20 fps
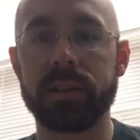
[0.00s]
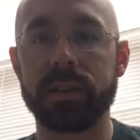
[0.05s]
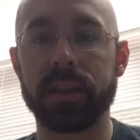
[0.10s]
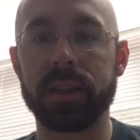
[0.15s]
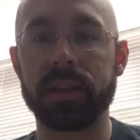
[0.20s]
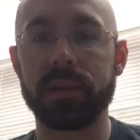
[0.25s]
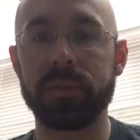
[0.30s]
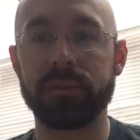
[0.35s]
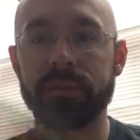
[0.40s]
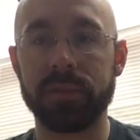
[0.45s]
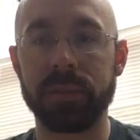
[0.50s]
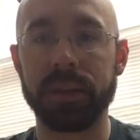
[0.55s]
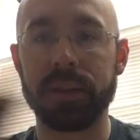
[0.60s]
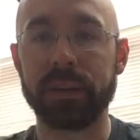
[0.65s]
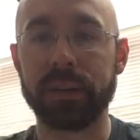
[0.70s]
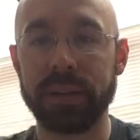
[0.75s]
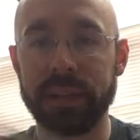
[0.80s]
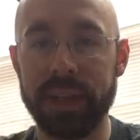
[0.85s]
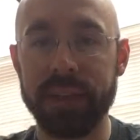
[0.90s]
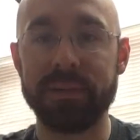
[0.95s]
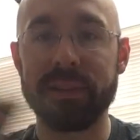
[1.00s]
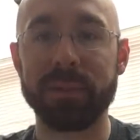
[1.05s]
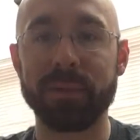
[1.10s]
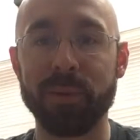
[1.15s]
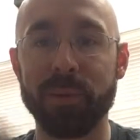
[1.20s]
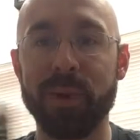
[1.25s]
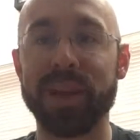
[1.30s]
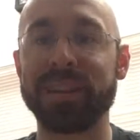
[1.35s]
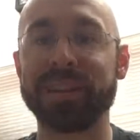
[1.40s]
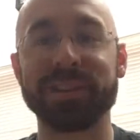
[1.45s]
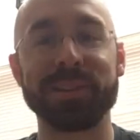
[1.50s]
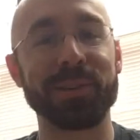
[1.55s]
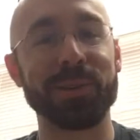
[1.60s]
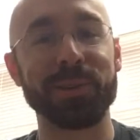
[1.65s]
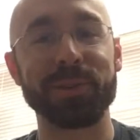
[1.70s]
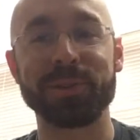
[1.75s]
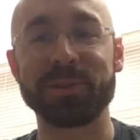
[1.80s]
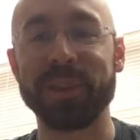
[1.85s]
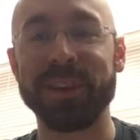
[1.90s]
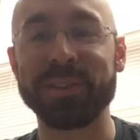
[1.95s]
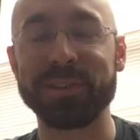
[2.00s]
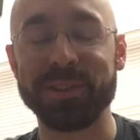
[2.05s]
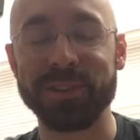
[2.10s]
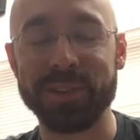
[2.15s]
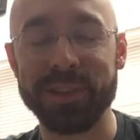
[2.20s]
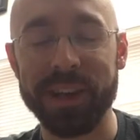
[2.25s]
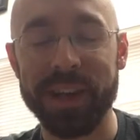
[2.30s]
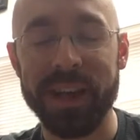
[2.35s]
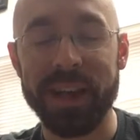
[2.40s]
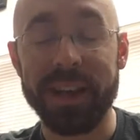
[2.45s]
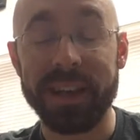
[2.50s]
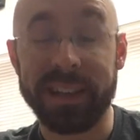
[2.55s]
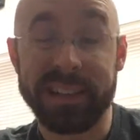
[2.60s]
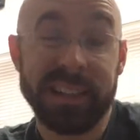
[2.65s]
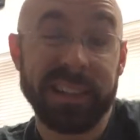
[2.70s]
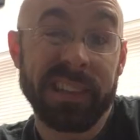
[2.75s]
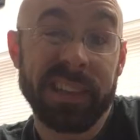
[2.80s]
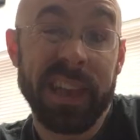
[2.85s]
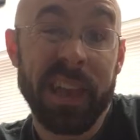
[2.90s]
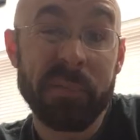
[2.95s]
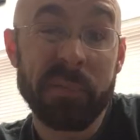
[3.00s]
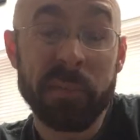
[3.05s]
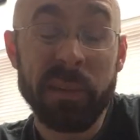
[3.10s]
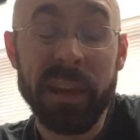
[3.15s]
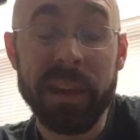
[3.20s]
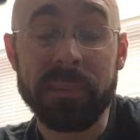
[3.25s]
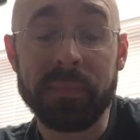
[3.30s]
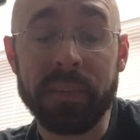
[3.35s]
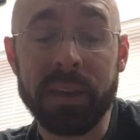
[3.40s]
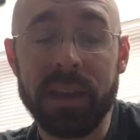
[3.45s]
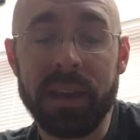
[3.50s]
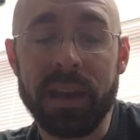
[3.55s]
and then you've literally given them away to total strangers, because that's how the game's played.